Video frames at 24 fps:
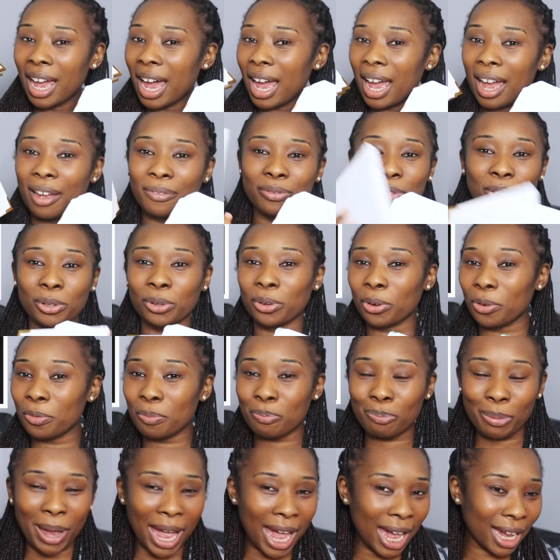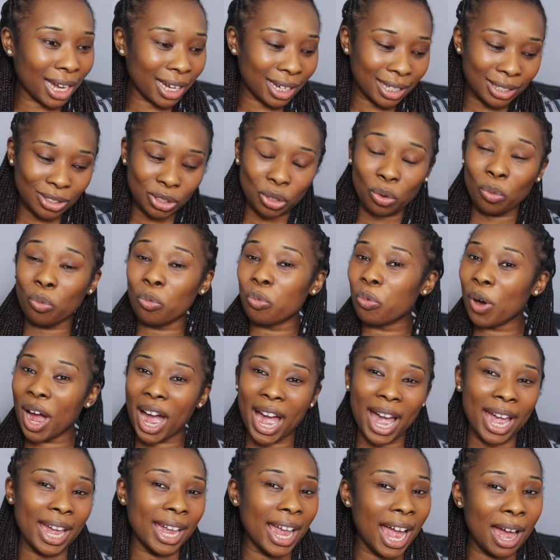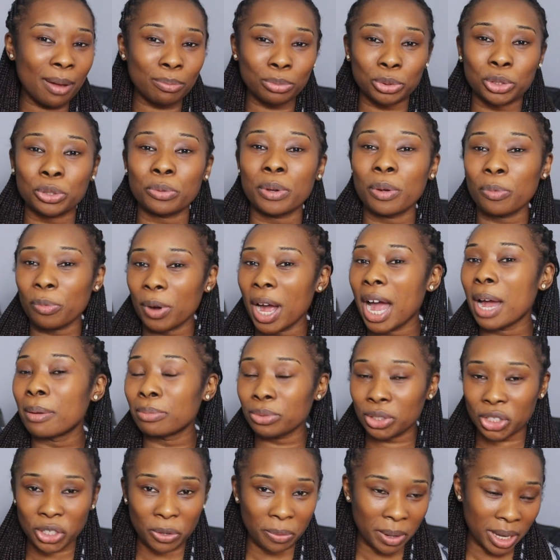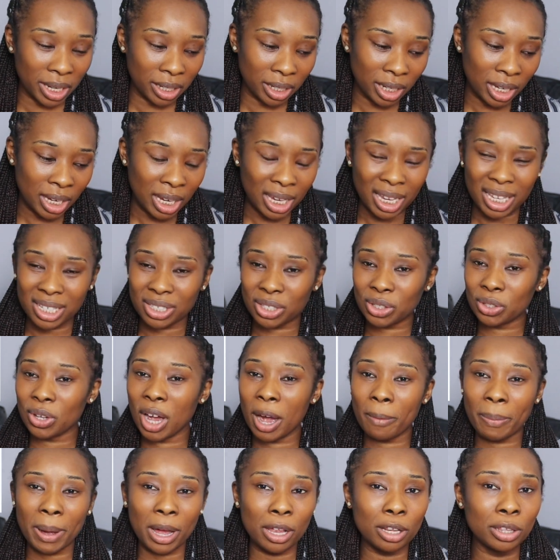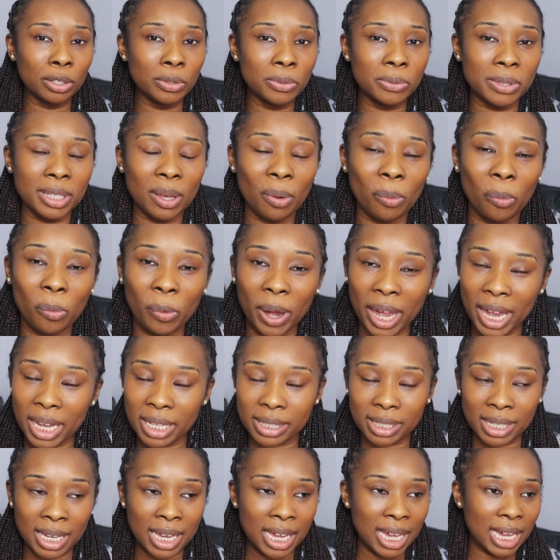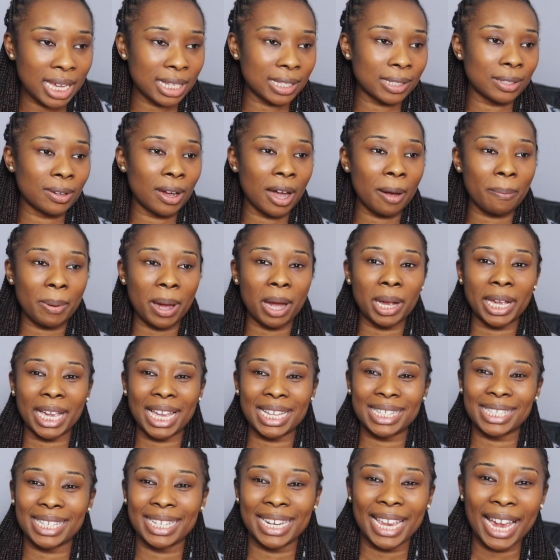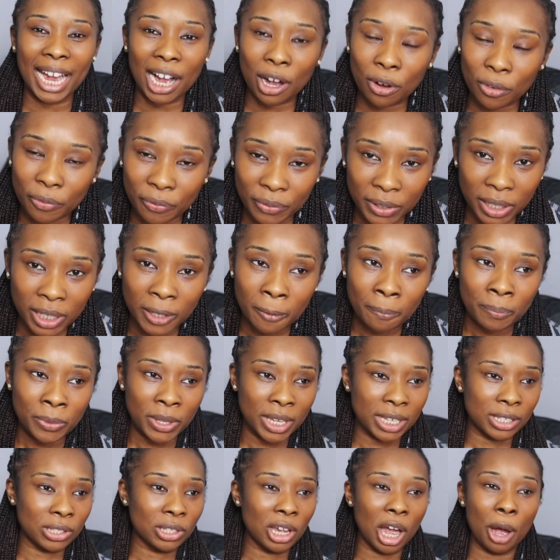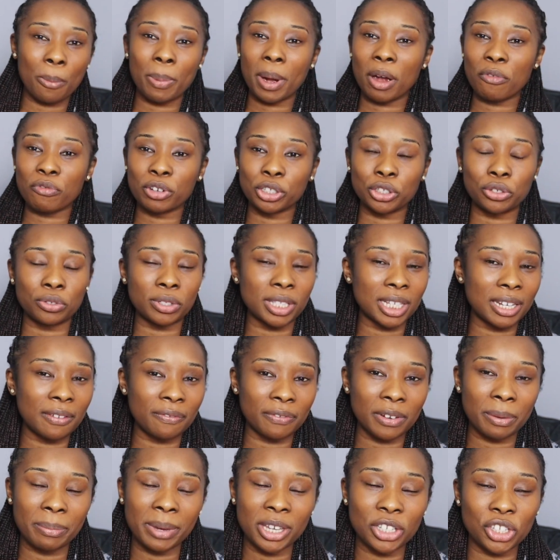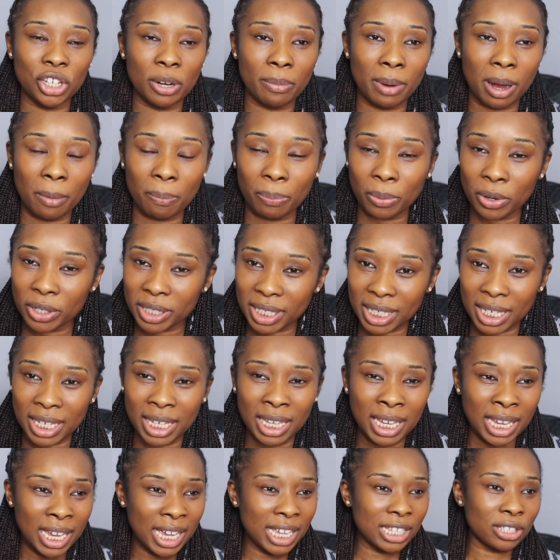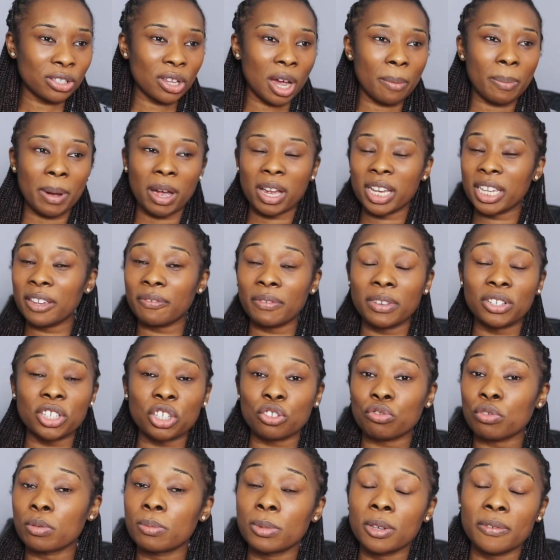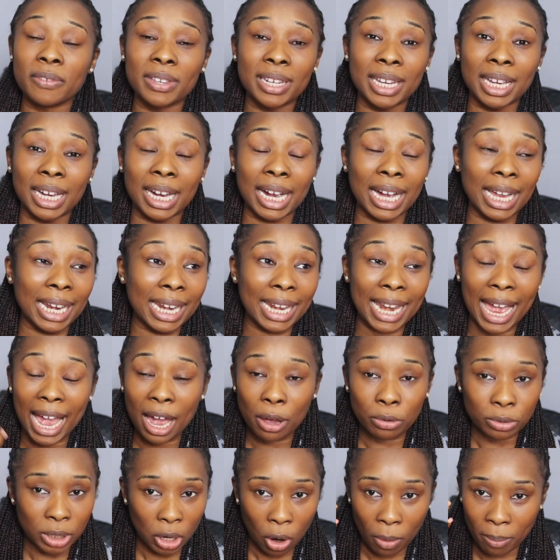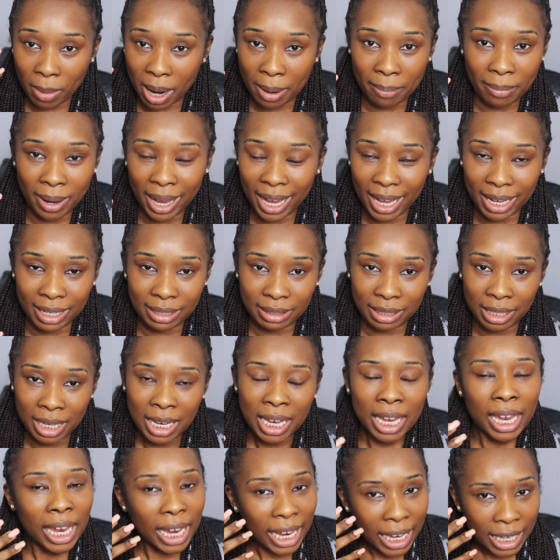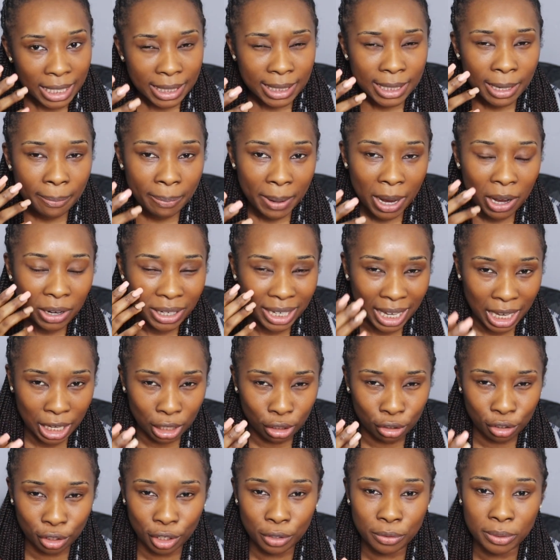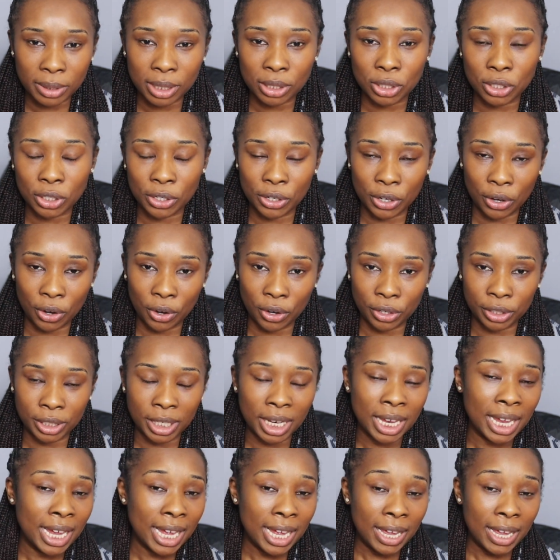I have to go back to why I'm doing what I'm doing. It's not about losing weight. It's not about getting healthy. It's not about reducing inflammation in my body. It's not about even just removing the cloud on my mind. It's about getting closer to God.